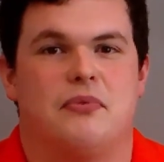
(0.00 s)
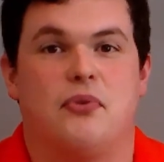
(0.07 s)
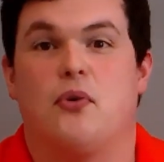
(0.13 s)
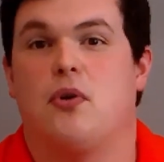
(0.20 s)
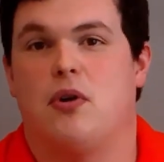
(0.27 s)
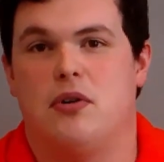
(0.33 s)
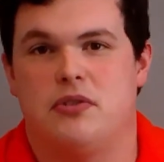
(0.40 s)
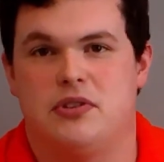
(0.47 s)

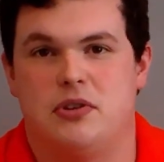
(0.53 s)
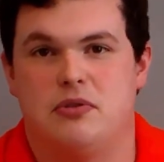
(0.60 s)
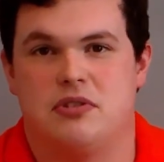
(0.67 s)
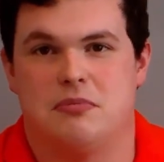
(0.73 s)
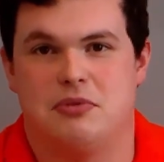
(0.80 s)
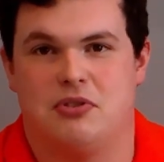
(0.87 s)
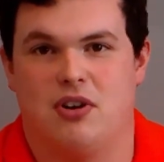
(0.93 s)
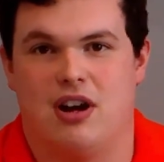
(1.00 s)
for all the new
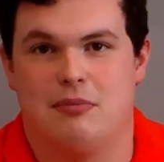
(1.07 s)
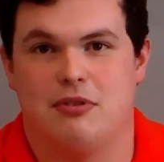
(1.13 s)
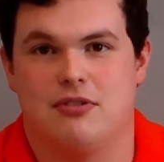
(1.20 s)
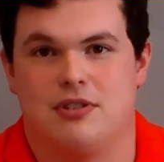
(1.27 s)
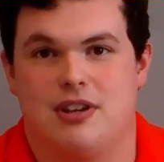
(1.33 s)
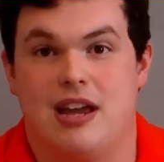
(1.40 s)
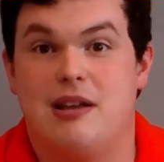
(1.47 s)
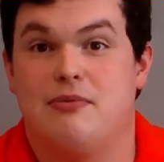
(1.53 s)

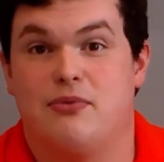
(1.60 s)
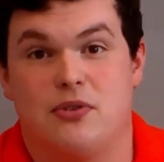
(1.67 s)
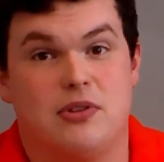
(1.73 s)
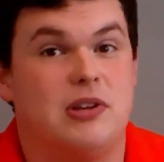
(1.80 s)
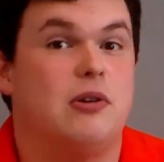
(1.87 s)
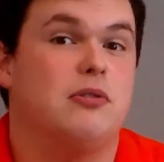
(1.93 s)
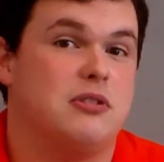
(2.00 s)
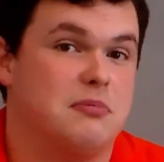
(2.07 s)
subscribers. And for
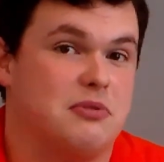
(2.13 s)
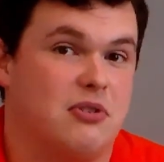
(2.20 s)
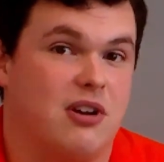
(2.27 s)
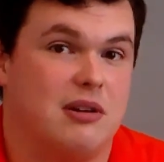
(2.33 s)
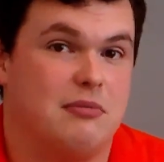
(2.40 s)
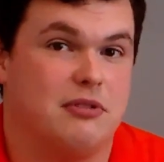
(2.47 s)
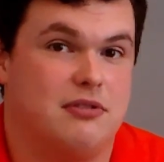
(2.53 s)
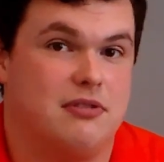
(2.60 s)
the old
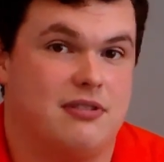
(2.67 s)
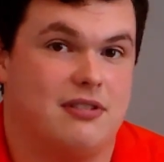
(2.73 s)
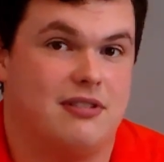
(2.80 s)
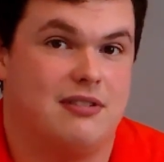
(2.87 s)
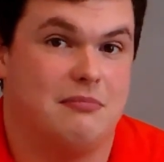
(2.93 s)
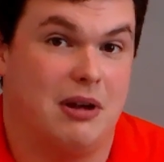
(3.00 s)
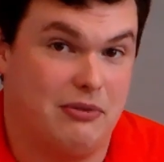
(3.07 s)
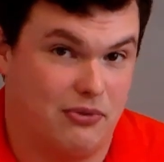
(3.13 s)
subscribers,
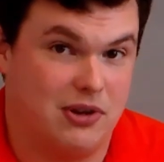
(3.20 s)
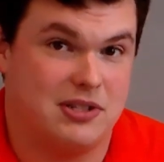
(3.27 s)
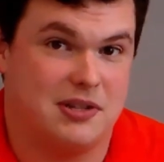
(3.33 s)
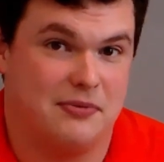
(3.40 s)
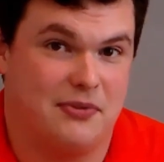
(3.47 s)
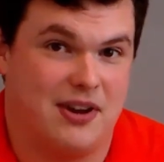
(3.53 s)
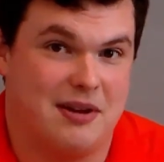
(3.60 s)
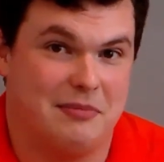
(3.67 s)
my friends
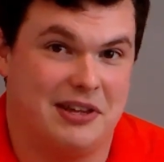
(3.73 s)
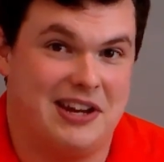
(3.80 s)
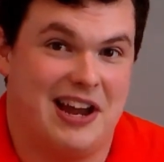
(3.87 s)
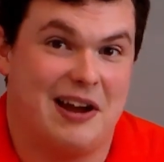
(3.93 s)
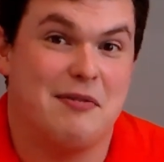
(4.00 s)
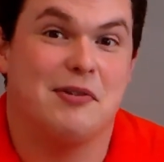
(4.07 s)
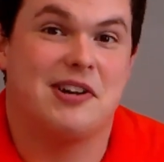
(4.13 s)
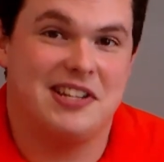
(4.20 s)
and family,
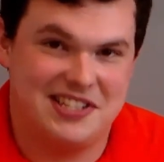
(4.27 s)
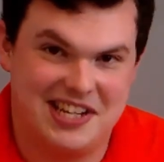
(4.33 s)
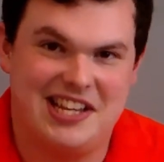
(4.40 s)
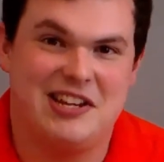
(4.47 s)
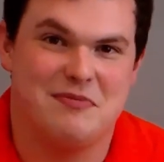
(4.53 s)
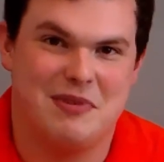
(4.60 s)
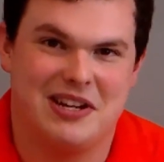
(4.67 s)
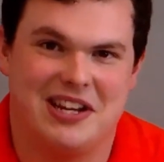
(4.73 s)
I will
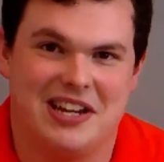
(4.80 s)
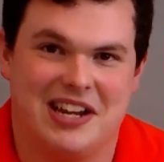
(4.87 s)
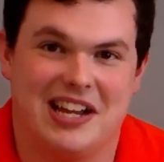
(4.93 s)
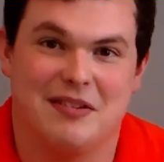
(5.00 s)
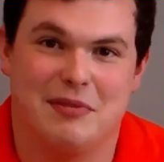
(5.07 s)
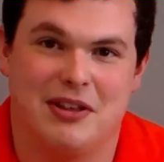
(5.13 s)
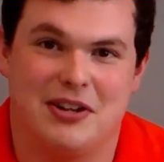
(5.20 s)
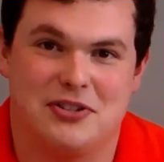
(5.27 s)
continue making
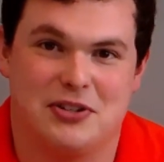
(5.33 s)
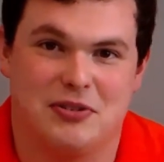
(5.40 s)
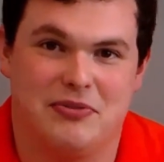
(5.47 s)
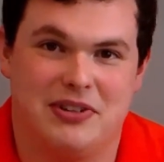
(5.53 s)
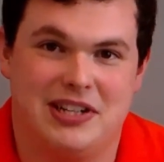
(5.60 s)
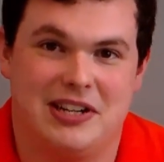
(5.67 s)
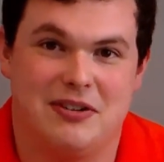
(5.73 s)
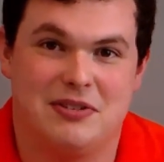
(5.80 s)
etymological
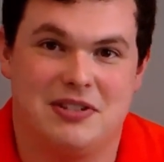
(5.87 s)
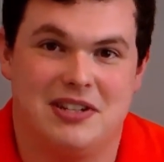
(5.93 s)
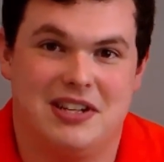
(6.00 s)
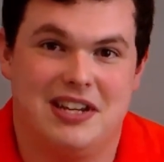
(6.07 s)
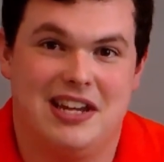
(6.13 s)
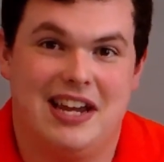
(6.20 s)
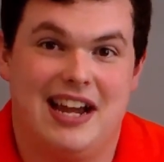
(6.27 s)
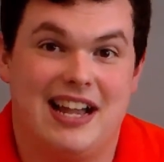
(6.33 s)
videos.
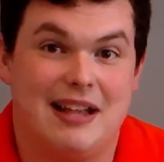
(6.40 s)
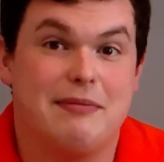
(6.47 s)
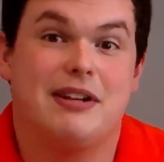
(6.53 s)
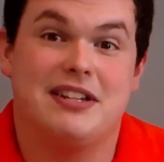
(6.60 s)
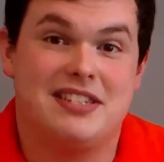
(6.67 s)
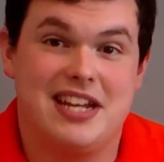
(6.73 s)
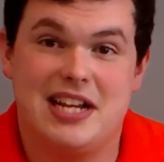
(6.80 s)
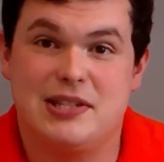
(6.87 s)
And I'm
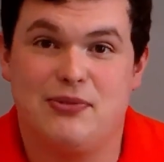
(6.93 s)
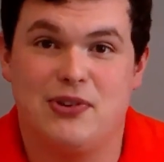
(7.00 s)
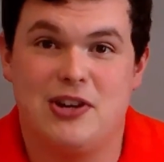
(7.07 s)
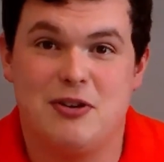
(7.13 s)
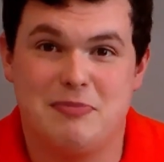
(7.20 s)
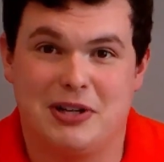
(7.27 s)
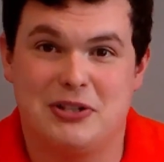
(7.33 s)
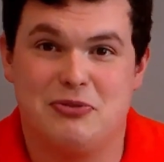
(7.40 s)
gonna say it's for
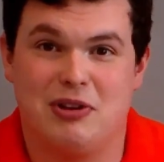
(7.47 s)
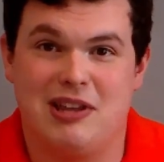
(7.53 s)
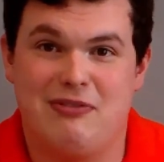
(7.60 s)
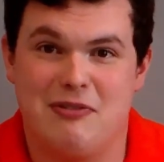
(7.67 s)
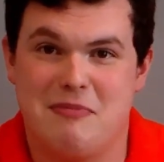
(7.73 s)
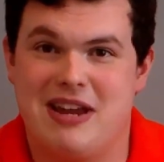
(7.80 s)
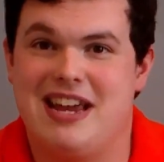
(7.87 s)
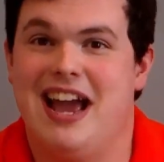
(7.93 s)
you, but it's really
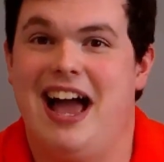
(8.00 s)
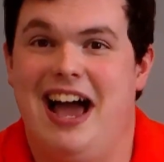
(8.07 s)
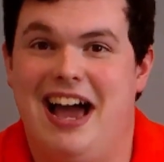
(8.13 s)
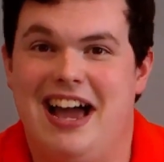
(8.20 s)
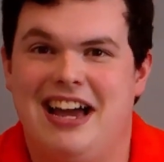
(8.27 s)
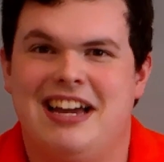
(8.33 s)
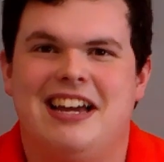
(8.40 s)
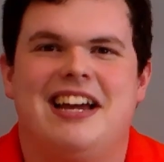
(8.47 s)
for me.
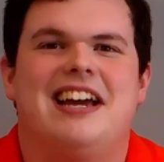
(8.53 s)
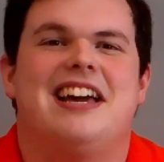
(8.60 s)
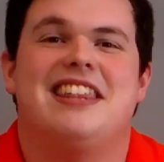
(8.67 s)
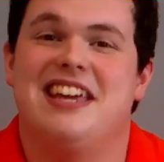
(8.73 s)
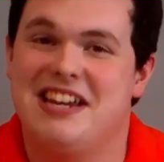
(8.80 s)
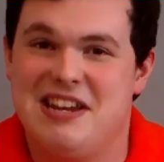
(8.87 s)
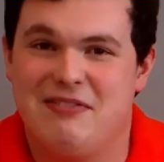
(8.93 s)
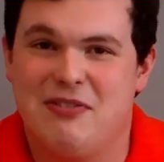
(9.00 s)
Haha!
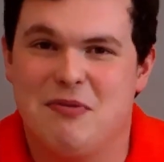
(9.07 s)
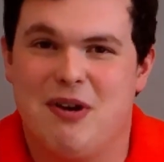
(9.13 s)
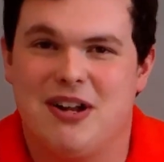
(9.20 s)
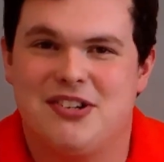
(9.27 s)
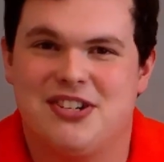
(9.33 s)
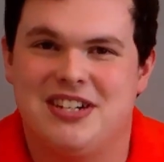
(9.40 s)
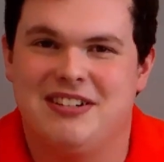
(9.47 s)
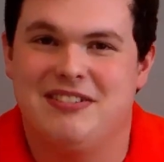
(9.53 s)
Thank you for
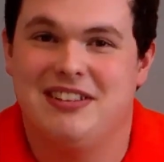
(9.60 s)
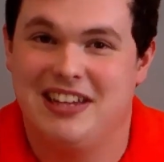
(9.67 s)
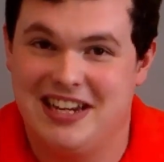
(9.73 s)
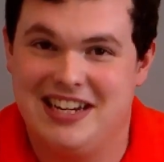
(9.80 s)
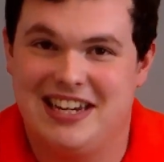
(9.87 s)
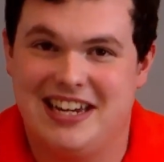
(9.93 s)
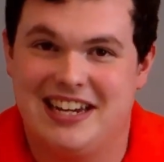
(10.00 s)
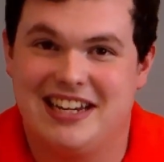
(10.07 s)
watching,
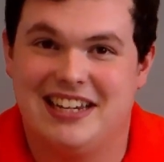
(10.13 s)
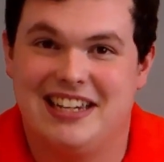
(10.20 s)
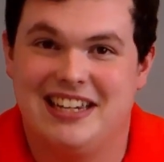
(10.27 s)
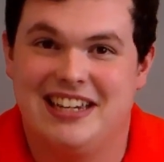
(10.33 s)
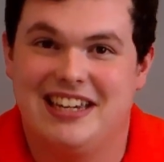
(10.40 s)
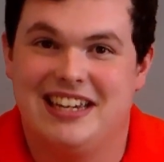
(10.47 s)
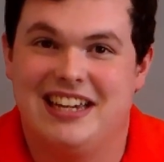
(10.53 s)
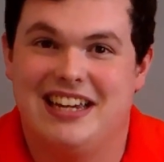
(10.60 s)
linking.
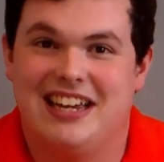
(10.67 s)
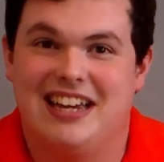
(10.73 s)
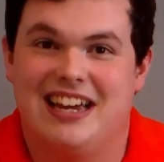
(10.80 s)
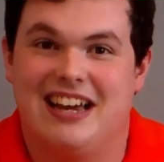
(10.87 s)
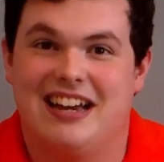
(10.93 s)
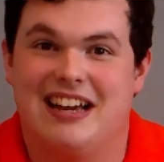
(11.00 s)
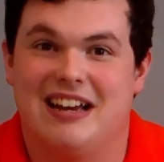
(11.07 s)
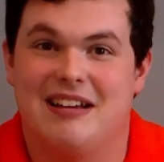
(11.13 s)

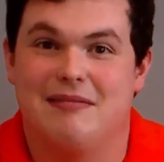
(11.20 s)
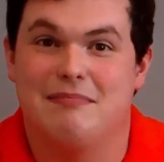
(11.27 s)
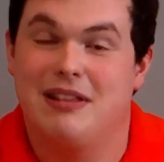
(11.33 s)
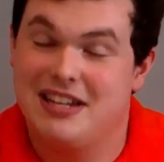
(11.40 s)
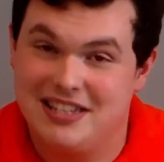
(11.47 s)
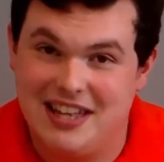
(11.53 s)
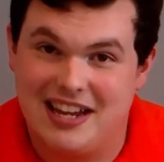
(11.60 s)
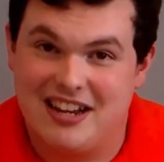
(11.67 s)

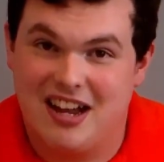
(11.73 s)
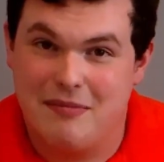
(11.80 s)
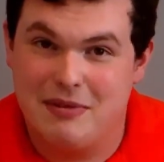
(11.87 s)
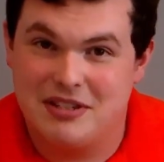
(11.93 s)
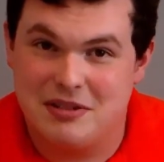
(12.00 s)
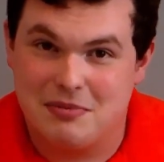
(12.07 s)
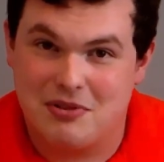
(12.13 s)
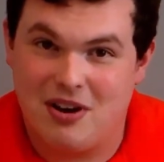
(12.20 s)
Please like,
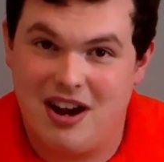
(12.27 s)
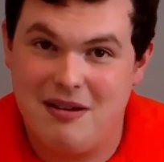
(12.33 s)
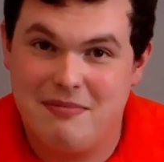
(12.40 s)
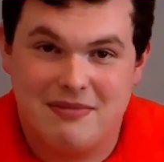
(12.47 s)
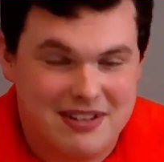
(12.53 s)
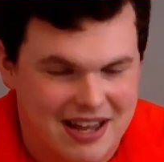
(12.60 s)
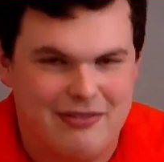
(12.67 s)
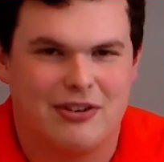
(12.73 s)
comment,
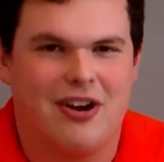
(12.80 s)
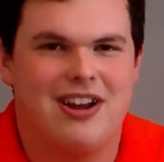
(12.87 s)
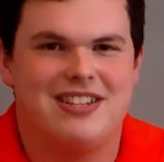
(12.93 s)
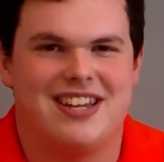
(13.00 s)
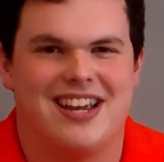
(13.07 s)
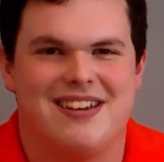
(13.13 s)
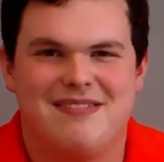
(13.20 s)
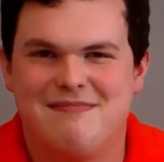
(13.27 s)
subscribe, and have a great
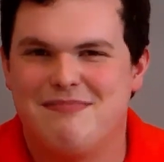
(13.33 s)
day.